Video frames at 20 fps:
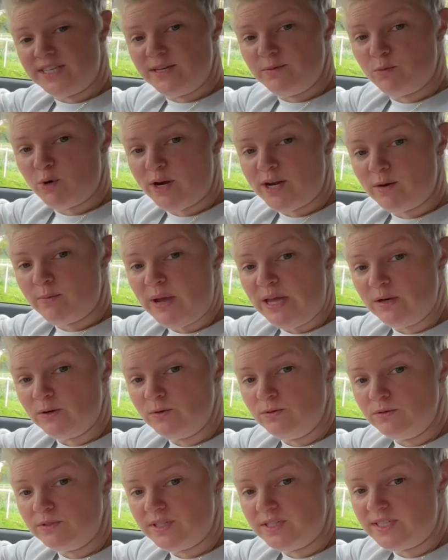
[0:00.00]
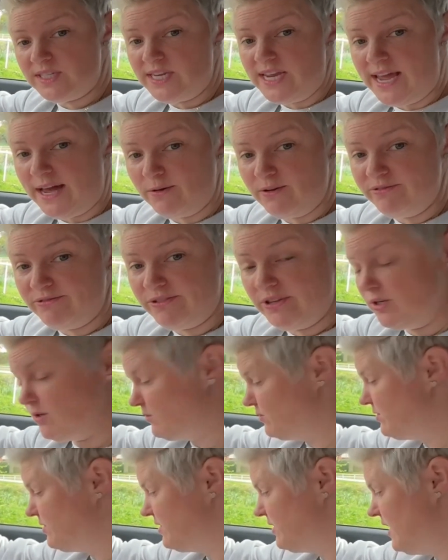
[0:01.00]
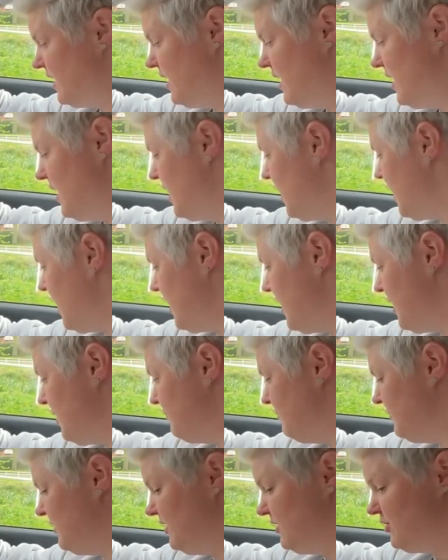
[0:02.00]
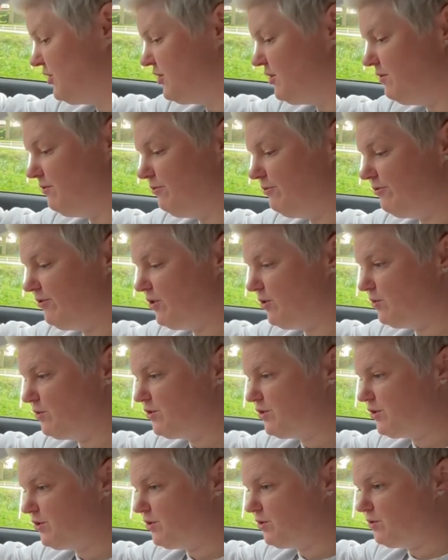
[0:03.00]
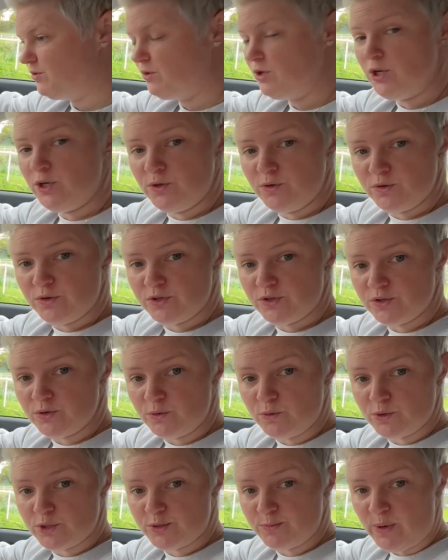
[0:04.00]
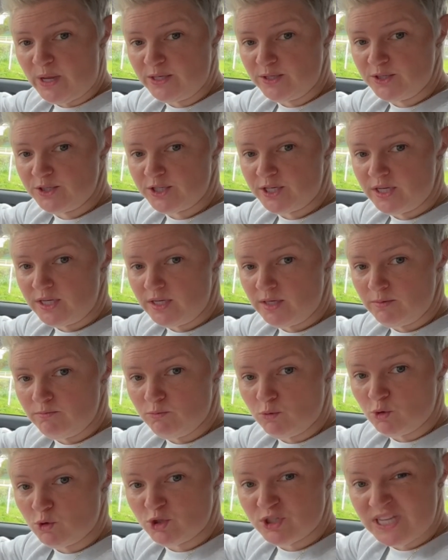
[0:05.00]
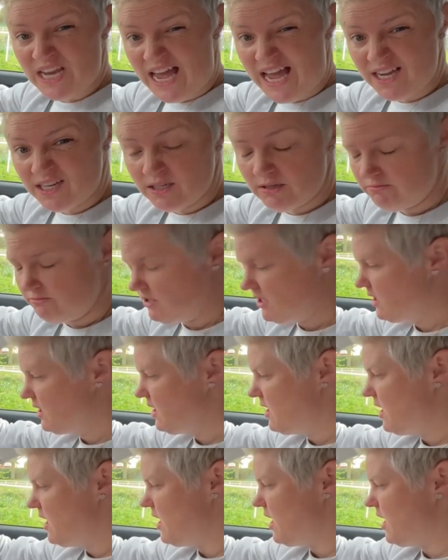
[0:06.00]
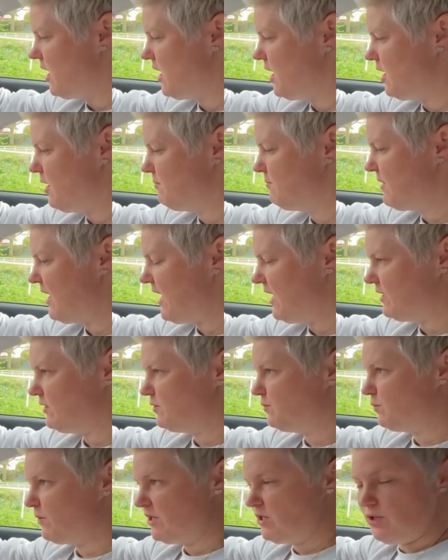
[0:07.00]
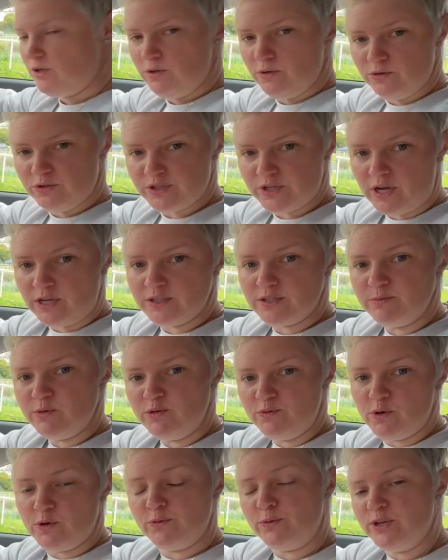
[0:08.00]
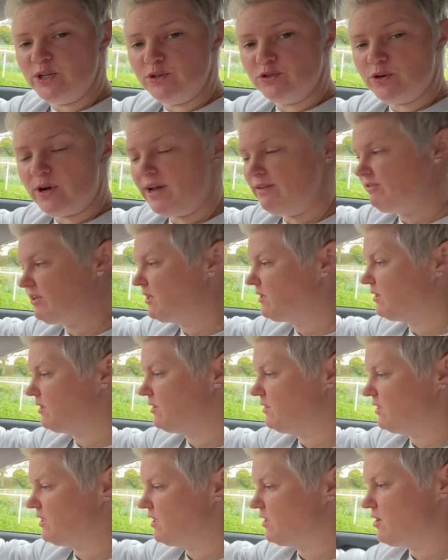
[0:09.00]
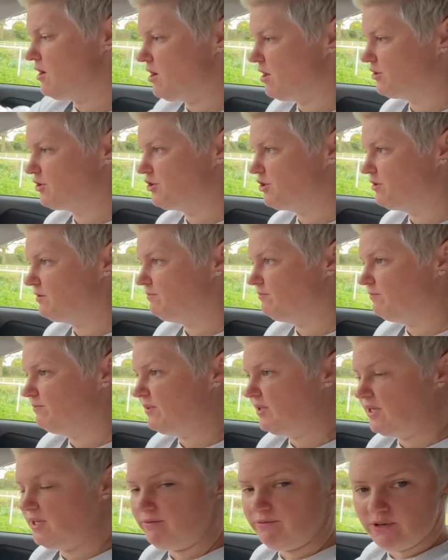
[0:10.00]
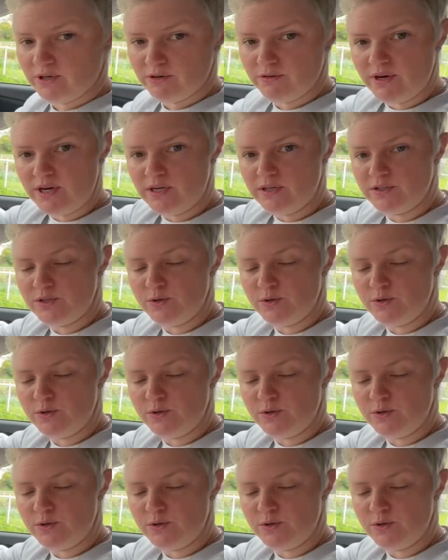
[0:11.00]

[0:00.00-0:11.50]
brake pedal to see how it feels. It shouldn't feel too loose or spongy or slack. And when you start to move off when you're driving, the car shouldn't be veering to